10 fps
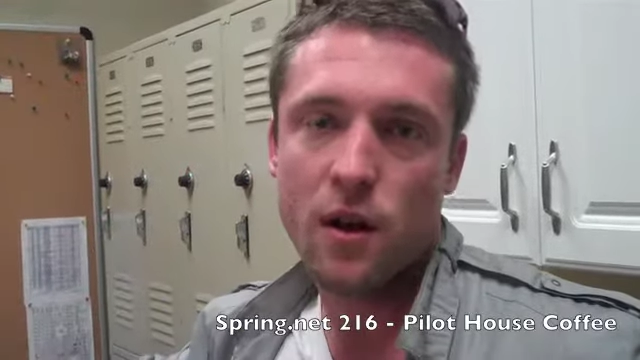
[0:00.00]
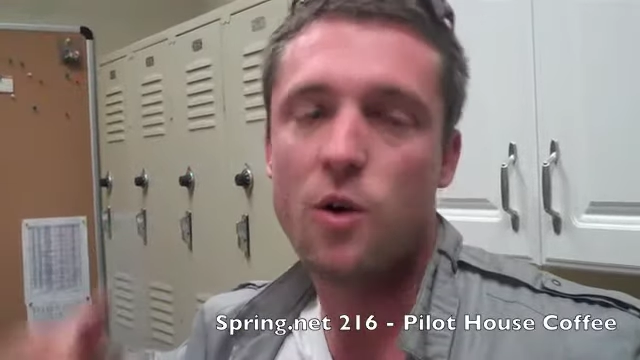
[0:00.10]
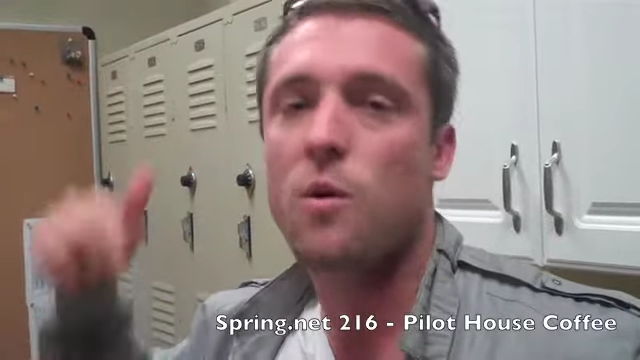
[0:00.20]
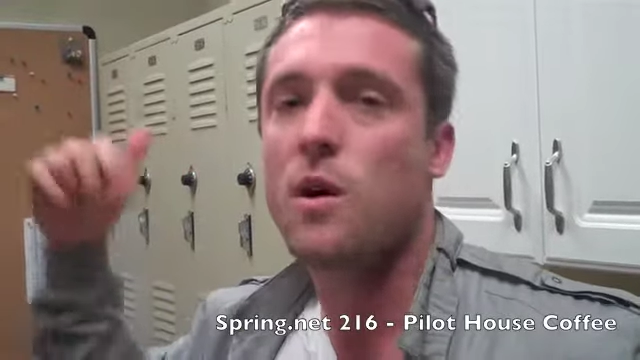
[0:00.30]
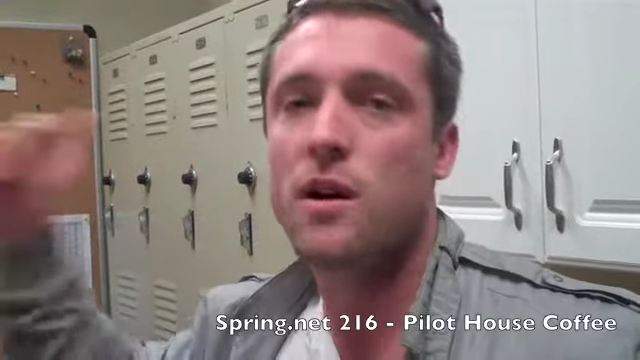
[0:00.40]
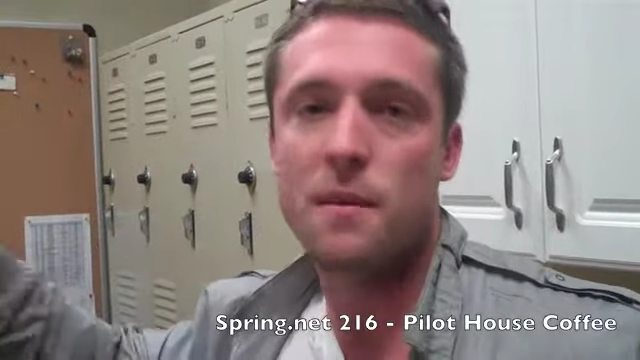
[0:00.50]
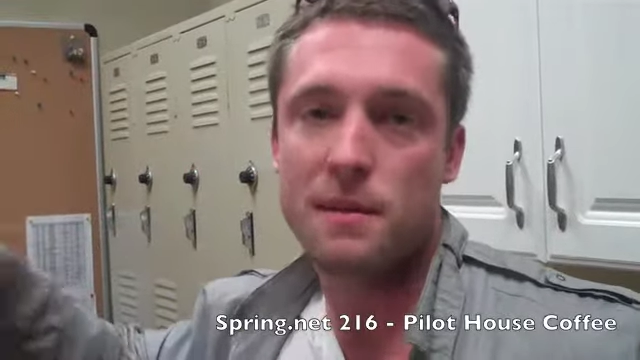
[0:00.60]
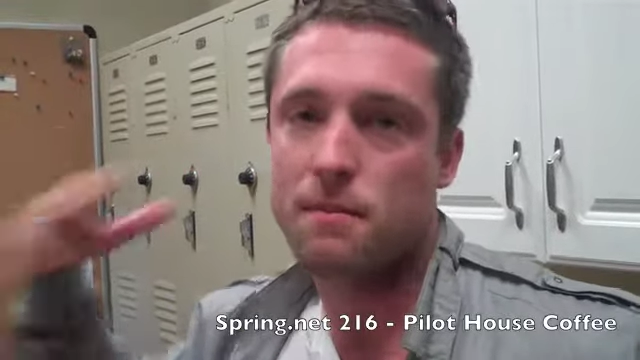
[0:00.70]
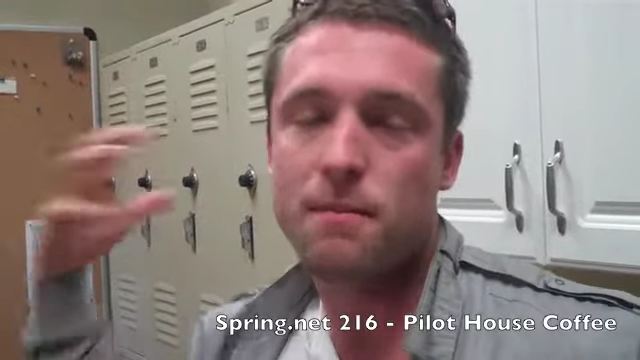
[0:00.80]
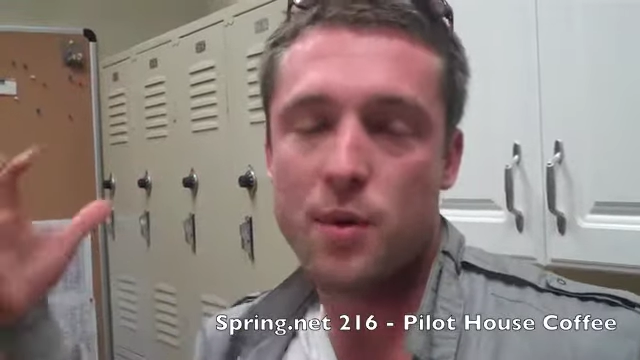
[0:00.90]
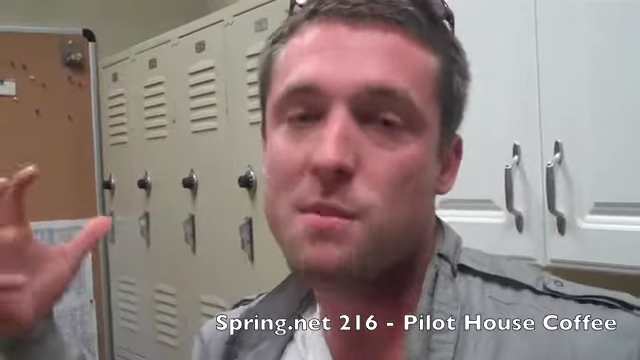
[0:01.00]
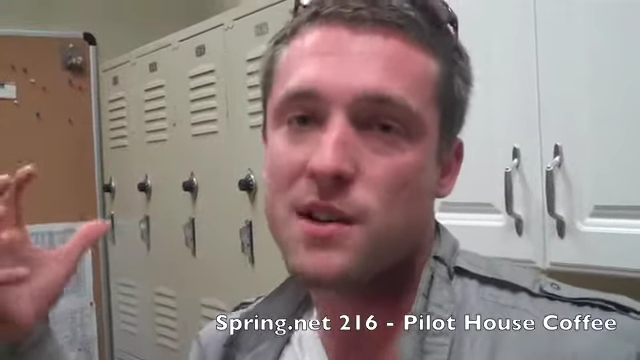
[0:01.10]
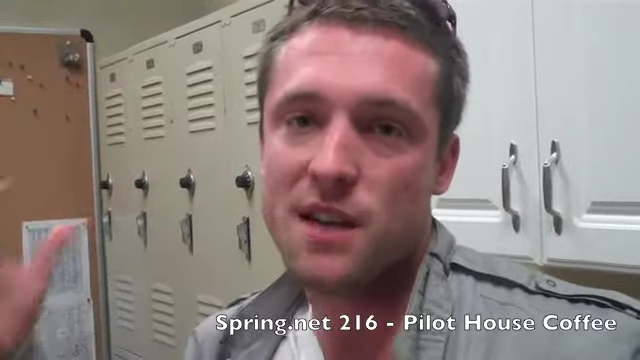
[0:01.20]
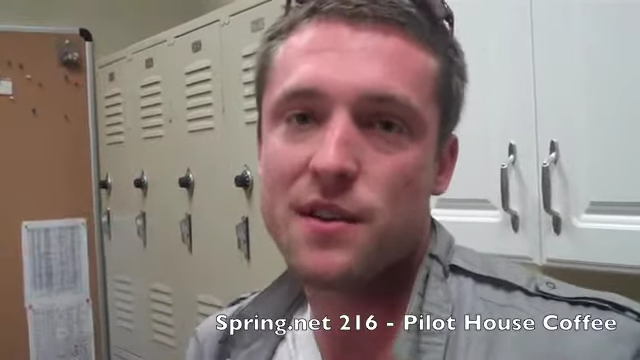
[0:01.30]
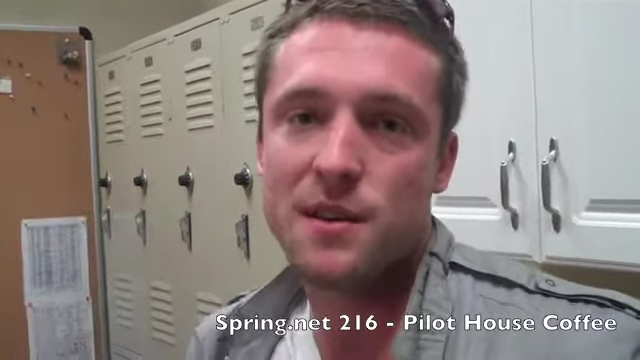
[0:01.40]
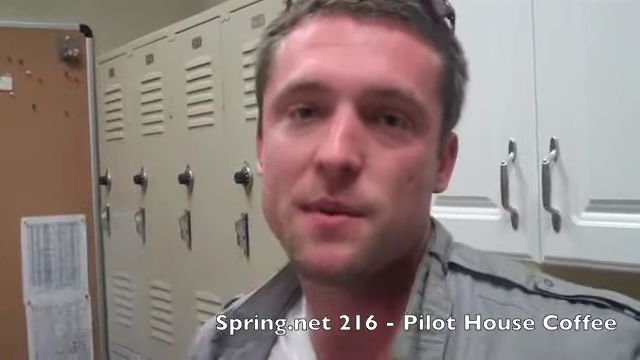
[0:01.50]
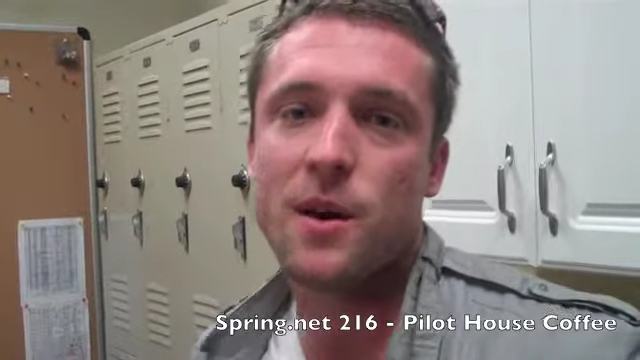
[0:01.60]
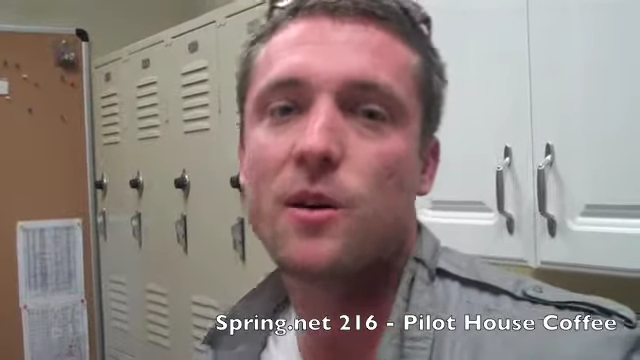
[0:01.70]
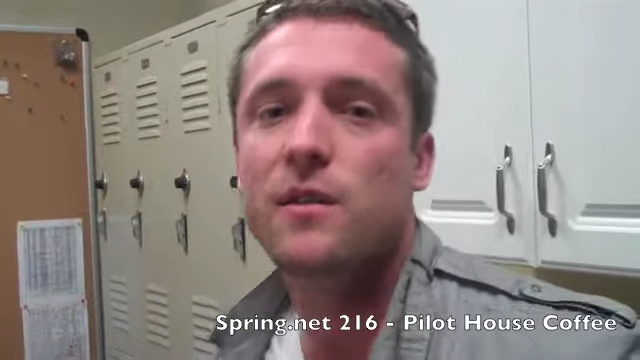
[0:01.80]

01, I mean, pretty much every zip code.